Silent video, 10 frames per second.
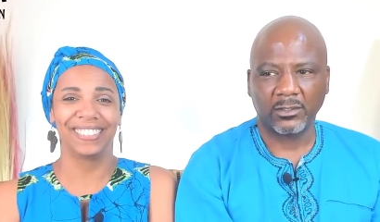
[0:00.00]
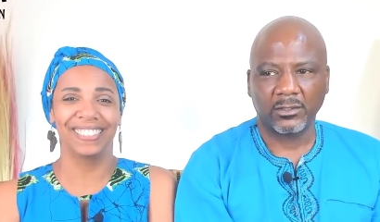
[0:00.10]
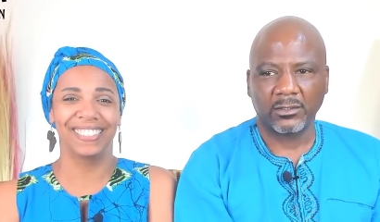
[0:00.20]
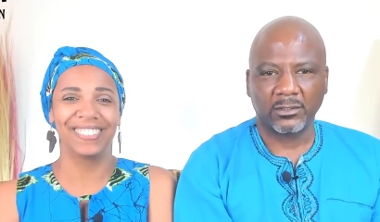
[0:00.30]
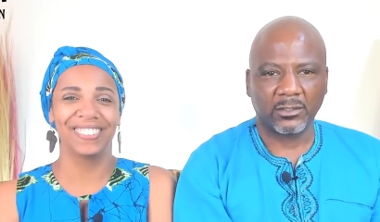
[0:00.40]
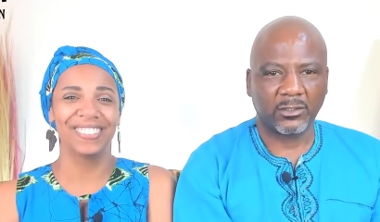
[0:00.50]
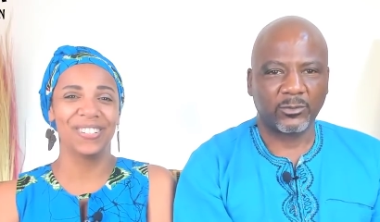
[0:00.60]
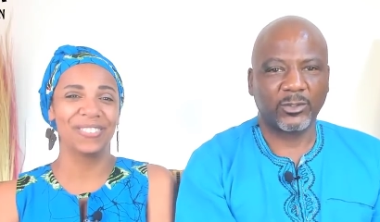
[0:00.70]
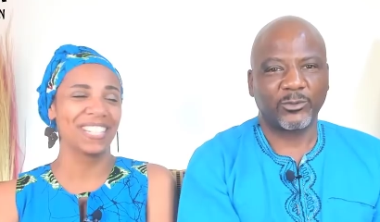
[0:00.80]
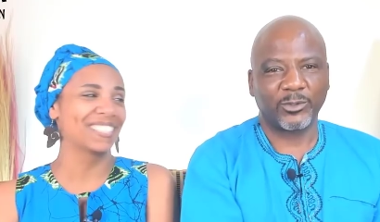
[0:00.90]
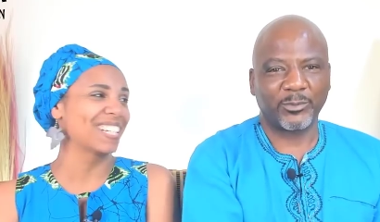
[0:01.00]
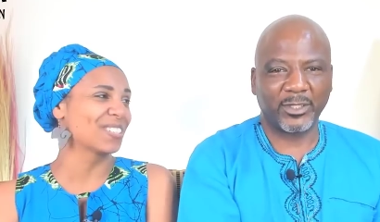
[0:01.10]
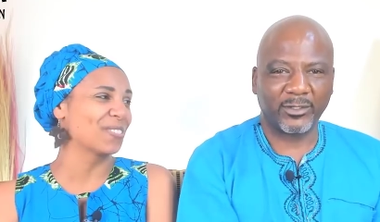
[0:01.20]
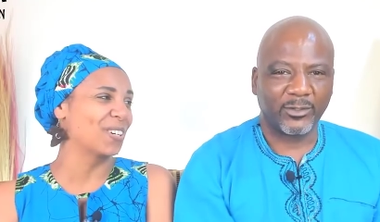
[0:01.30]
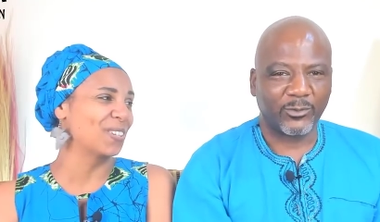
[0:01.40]
Speaker 1: you know, we, have been,
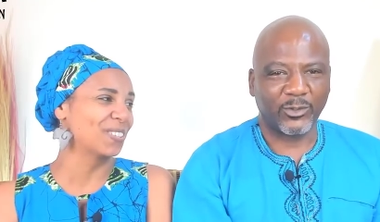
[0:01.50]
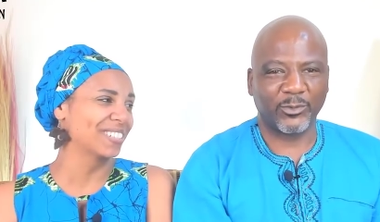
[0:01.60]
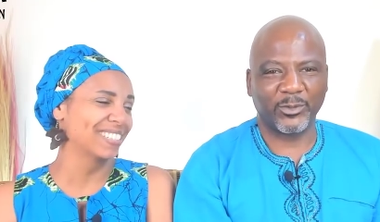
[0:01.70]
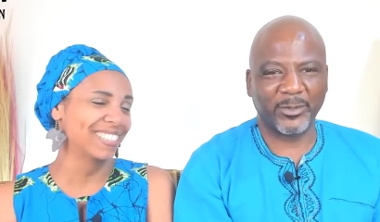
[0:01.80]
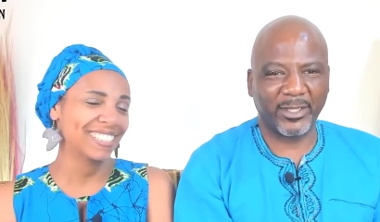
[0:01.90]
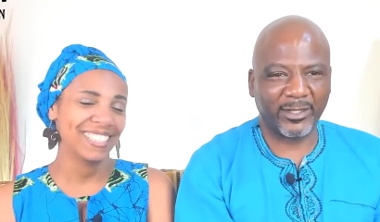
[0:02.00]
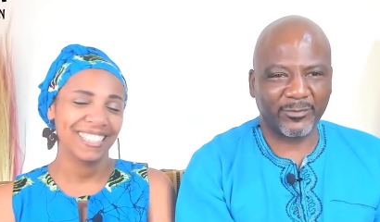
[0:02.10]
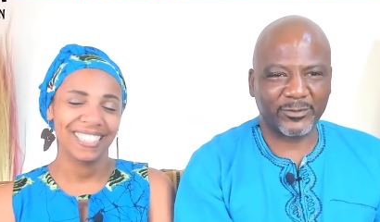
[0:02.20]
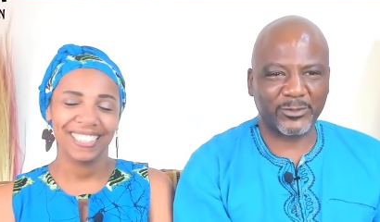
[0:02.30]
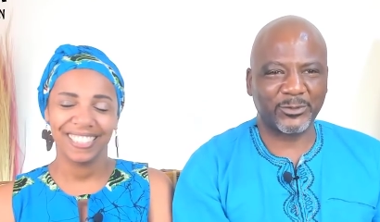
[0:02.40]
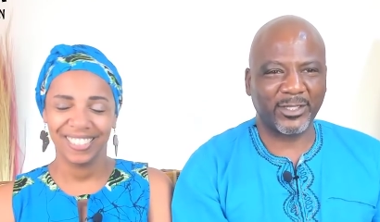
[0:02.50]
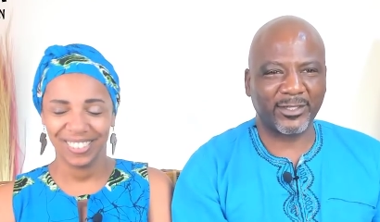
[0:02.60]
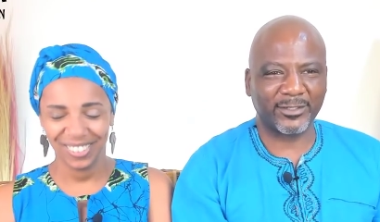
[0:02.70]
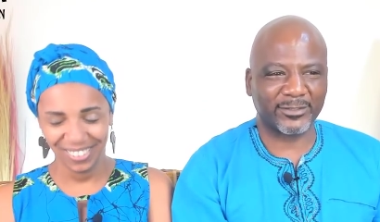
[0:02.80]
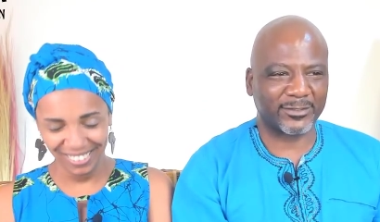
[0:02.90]
we, have been here for two
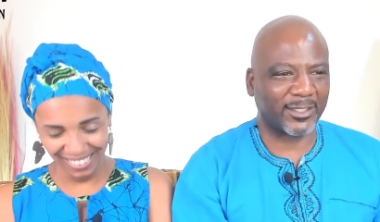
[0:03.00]
years, and that,